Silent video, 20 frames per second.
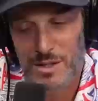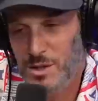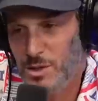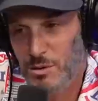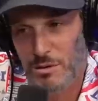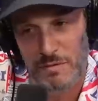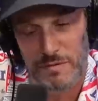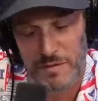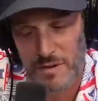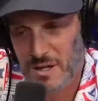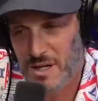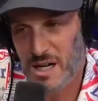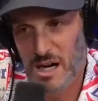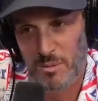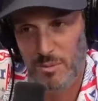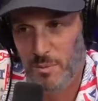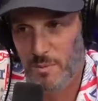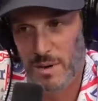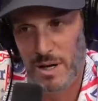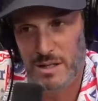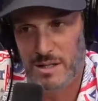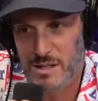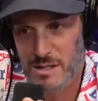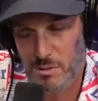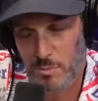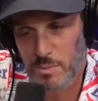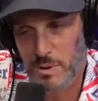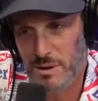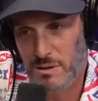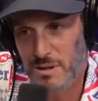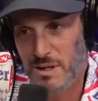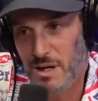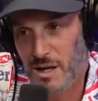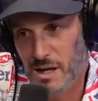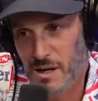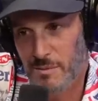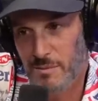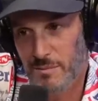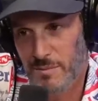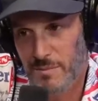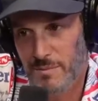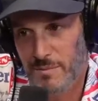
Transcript: do it for a couple months to build it up.